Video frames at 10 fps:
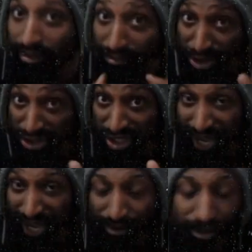pushes
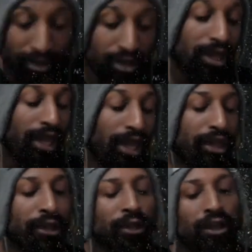it out,
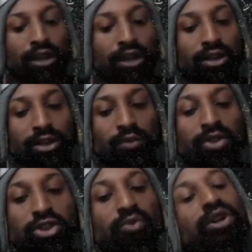okay?
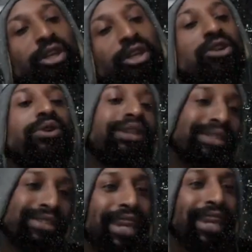What you want to be doing
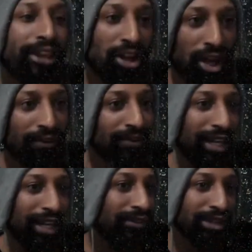is setting off
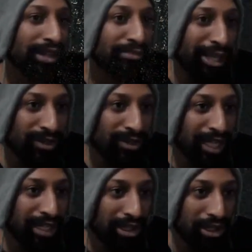that if you're going to mess with
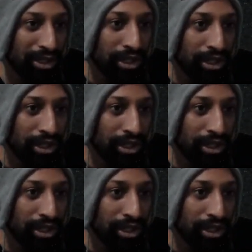that at all.